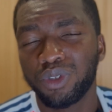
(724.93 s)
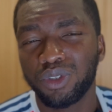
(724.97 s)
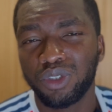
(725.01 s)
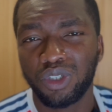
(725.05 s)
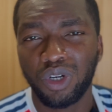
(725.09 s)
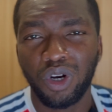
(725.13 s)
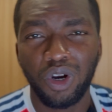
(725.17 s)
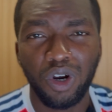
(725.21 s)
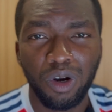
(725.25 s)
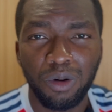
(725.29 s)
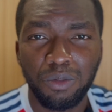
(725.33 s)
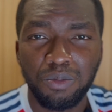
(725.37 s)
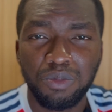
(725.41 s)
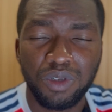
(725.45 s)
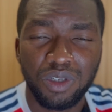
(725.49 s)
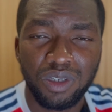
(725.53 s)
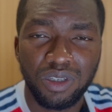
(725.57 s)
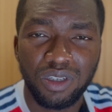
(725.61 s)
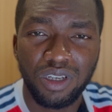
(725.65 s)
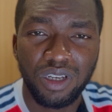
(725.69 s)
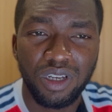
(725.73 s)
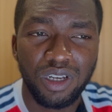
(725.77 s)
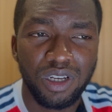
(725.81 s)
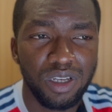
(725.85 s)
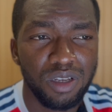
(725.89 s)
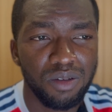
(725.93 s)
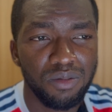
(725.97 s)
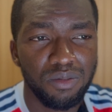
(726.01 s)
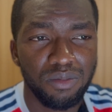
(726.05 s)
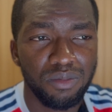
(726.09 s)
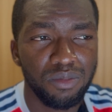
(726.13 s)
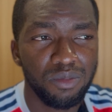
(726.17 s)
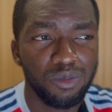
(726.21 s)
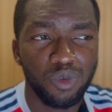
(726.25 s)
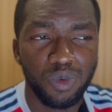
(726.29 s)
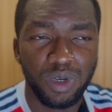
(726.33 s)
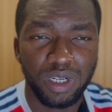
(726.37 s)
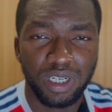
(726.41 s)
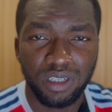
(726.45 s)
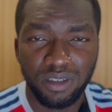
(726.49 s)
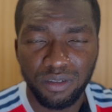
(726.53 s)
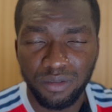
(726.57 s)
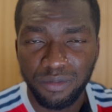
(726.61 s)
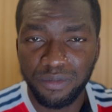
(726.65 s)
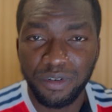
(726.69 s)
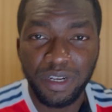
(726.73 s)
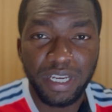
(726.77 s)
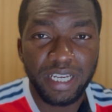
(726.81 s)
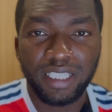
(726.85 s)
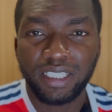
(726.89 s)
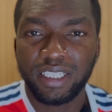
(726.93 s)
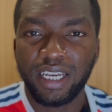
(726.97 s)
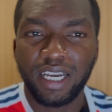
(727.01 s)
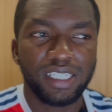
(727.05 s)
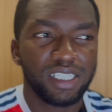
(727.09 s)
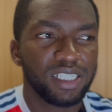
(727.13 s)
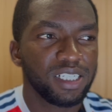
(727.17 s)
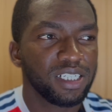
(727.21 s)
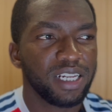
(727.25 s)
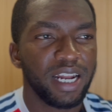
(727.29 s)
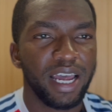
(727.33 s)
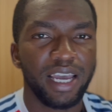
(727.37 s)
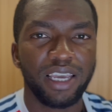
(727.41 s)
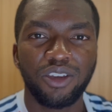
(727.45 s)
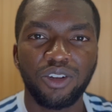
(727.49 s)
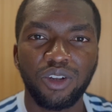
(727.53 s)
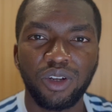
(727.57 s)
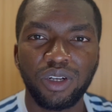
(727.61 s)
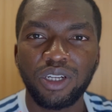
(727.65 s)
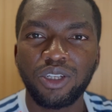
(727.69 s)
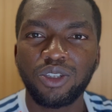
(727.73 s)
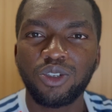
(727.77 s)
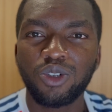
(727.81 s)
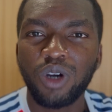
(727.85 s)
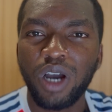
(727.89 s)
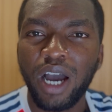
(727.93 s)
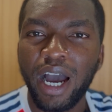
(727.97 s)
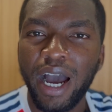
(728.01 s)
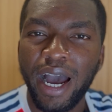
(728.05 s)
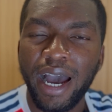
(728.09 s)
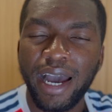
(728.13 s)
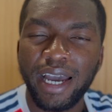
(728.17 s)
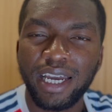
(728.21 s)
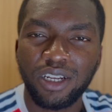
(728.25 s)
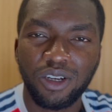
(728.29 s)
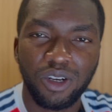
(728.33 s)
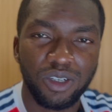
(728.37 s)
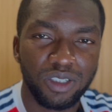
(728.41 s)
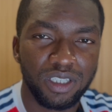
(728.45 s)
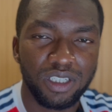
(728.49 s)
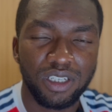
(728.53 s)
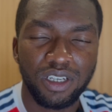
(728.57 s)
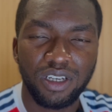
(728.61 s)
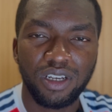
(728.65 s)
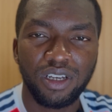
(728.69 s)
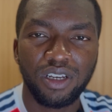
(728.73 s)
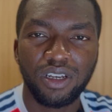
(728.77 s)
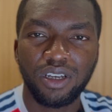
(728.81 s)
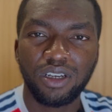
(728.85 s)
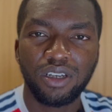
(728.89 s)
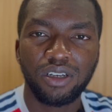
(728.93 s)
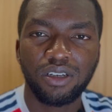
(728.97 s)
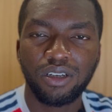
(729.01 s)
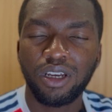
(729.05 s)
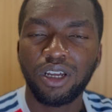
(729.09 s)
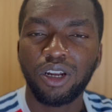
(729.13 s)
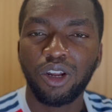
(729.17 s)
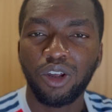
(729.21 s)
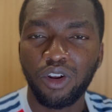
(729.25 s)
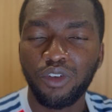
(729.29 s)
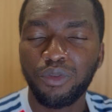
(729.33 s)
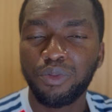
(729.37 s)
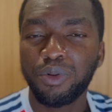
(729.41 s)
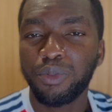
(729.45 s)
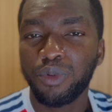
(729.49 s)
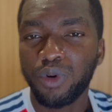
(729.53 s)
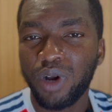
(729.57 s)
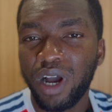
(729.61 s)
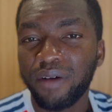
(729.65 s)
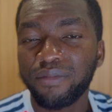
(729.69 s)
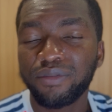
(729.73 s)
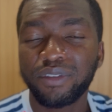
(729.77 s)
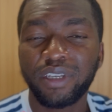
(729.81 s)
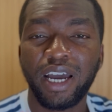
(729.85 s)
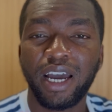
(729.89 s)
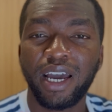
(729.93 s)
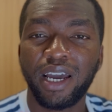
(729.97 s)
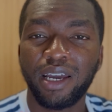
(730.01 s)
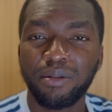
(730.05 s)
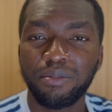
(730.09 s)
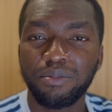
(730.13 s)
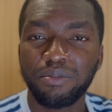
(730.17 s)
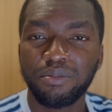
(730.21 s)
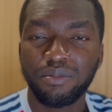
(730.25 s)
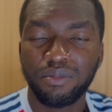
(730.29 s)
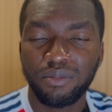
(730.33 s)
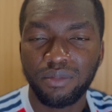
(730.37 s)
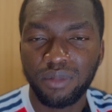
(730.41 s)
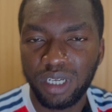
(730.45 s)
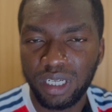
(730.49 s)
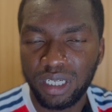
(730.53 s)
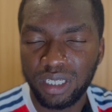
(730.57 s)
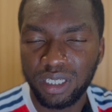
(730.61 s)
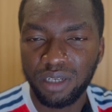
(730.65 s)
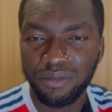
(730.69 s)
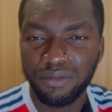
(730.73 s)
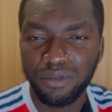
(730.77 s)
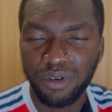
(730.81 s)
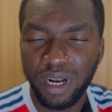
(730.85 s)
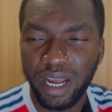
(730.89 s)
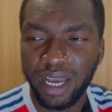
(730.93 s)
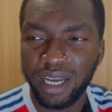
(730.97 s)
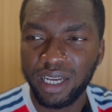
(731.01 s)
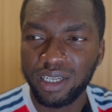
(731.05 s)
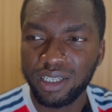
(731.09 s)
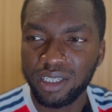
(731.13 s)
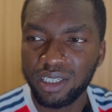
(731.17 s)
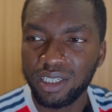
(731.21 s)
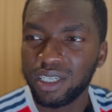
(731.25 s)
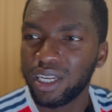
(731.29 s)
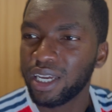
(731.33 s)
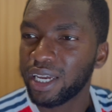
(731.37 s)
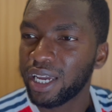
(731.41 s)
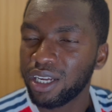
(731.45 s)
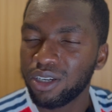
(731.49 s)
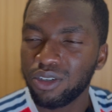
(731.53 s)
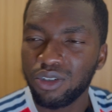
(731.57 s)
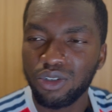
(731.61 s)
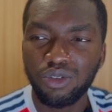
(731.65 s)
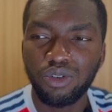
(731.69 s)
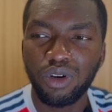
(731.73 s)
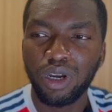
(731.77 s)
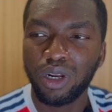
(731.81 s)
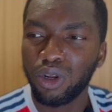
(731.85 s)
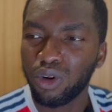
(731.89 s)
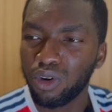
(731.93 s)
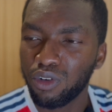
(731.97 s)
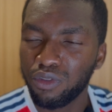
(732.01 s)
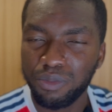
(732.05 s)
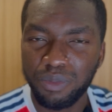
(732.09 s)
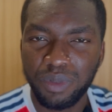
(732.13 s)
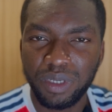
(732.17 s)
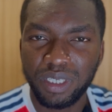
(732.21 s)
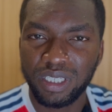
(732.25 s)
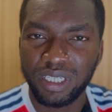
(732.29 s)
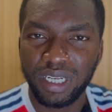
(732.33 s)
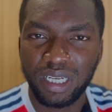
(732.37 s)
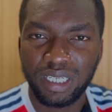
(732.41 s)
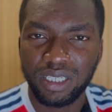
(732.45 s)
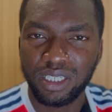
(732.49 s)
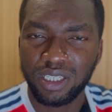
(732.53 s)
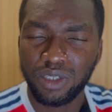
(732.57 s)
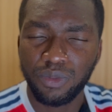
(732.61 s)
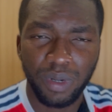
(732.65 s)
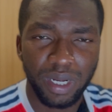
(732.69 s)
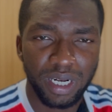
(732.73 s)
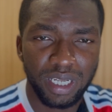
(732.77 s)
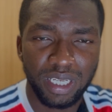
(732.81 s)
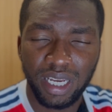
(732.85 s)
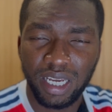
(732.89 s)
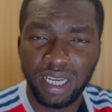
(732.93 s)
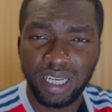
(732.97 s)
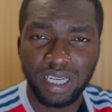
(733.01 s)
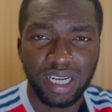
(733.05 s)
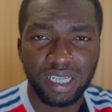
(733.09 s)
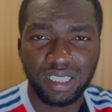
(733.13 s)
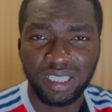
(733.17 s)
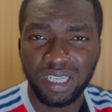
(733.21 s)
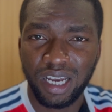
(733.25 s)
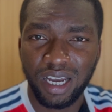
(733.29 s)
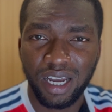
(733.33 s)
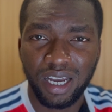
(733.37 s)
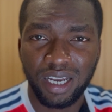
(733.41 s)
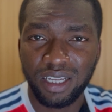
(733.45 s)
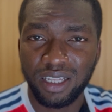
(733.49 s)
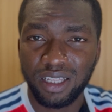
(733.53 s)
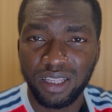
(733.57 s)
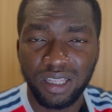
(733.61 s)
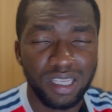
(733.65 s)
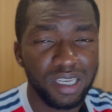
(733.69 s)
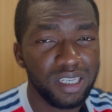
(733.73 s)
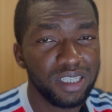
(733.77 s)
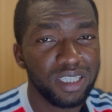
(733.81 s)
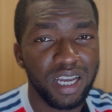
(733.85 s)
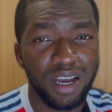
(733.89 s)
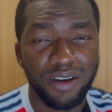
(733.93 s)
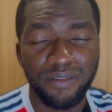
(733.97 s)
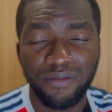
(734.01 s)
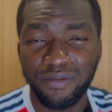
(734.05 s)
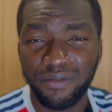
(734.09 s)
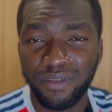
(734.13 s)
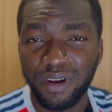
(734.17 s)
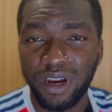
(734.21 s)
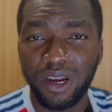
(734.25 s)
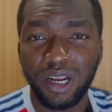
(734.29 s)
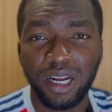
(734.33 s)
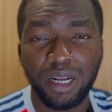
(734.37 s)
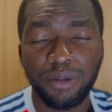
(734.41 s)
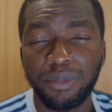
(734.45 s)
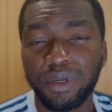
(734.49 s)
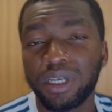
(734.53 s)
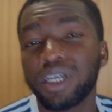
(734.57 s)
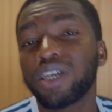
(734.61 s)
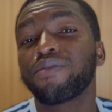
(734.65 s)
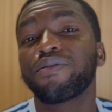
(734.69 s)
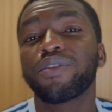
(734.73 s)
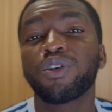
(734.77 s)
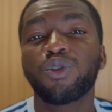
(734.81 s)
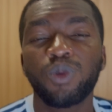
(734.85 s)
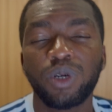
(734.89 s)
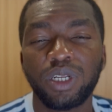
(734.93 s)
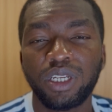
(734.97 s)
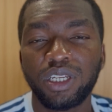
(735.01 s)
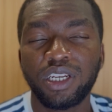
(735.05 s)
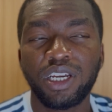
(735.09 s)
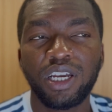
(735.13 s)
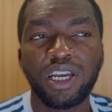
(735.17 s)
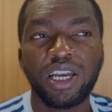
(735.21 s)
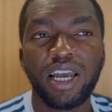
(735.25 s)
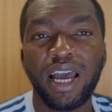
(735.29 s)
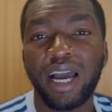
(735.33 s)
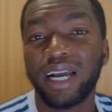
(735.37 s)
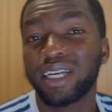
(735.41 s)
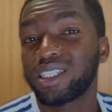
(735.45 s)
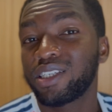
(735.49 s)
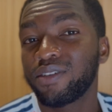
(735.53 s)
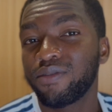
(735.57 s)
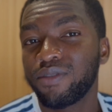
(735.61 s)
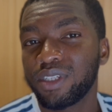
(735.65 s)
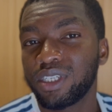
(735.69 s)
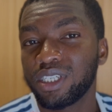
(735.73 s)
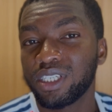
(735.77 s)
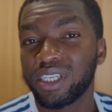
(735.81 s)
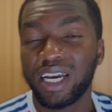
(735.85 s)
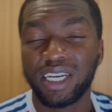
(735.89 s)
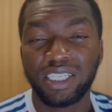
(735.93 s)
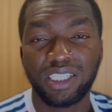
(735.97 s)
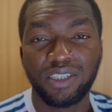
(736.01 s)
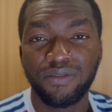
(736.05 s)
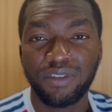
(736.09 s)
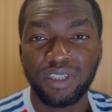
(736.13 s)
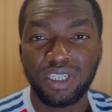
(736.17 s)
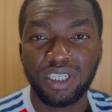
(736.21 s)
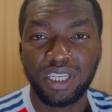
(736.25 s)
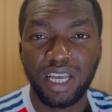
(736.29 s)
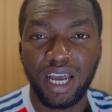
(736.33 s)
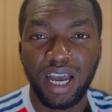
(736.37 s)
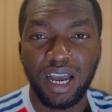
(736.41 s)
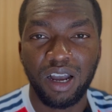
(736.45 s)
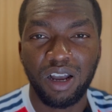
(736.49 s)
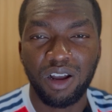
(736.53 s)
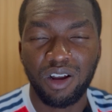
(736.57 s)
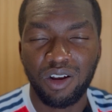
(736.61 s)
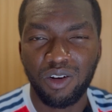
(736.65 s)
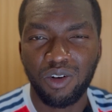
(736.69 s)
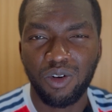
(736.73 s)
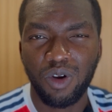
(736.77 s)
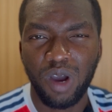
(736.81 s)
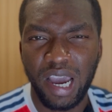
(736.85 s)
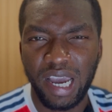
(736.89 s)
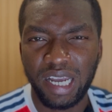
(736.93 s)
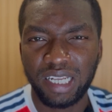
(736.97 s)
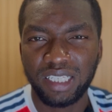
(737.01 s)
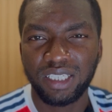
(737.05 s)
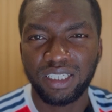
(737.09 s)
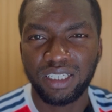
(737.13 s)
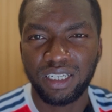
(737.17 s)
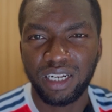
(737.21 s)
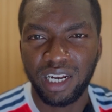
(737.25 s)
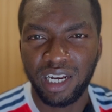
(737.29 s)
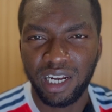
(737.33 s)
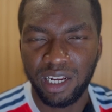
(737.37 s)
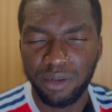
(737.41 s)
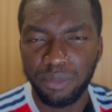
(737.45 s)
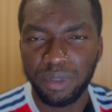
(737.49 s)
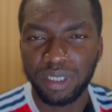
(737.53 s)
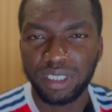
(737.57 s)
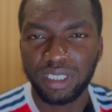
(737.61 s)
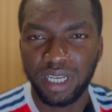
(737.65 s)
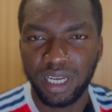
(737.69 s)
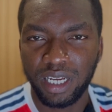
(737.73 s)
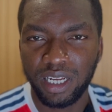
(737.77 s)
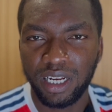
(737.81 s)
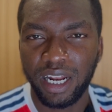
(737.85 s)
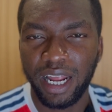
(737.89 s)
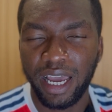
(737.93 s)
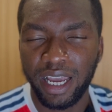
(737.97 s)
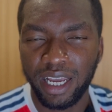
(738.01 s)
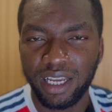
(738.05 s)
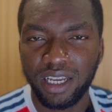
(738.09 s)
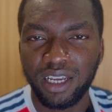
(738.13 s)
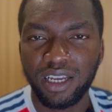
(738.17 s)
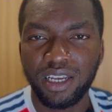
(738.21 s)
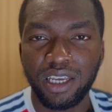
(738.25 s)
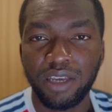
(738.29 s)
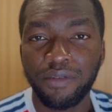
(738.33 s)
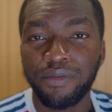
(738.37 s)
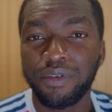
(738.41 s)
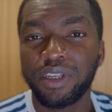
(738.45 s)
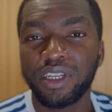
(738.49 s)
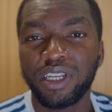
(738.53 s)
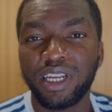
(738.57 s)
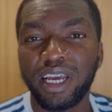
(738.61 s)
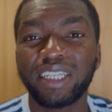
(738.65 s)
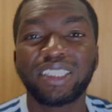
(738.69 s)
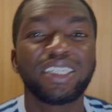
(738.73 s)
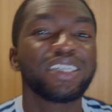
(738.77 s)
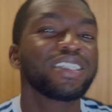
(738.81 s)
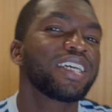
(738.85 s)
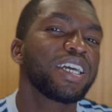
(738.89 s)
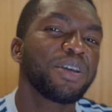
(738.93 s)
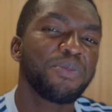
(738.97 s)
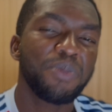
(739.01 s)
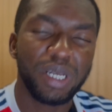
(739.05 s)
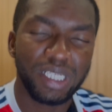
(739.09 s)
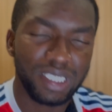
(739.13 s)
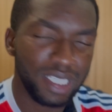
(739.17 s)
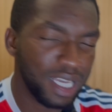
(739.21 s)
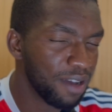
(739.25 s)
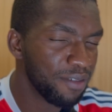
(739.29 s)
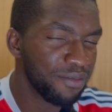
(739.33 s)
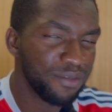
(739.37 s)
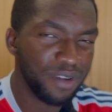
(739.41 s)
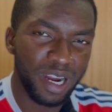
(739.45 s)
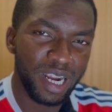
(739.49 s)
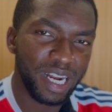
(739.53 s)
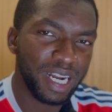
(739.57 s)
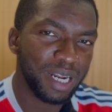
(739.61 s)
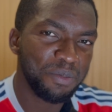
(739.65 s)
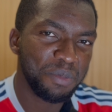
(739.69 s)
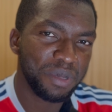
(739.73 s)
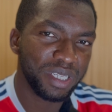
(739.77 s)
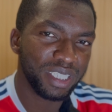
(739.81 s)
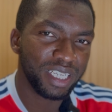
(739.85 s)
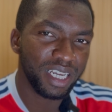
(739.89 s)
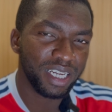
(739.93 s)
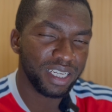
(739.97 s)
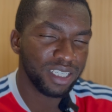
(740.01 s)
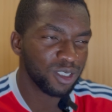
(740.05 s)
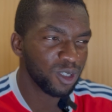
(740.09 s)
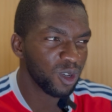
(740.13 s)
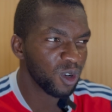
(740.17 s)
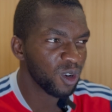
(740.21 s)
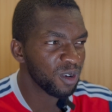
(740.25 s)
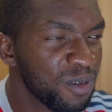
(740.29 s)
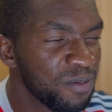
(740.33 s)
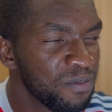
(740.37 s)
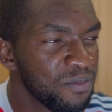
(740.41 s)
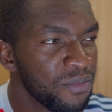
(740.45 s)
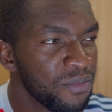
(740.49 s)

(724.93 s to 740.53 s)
jobs with free intentions. Like you don't need to hide, because a lot of people have time and they feel like they can do a lot of businesses, but here in Qatar things are very limited. Even with activities are quite limited. Like even entertainment are very limited. So